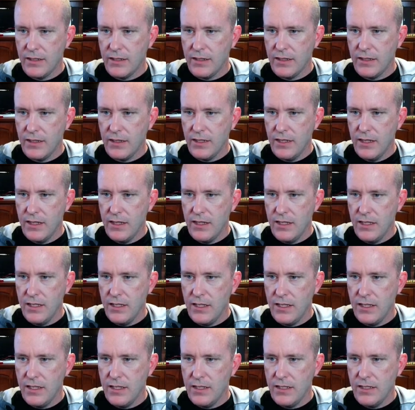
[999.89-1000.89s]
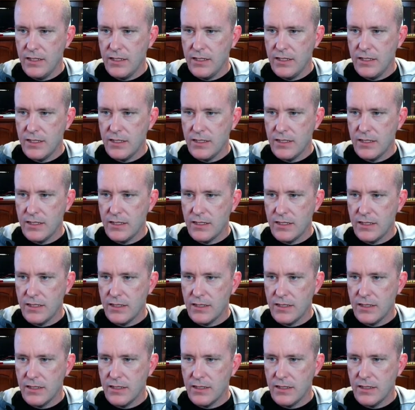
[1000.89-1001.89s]

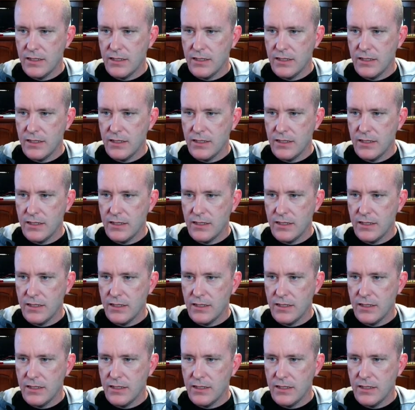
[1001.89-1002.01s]
this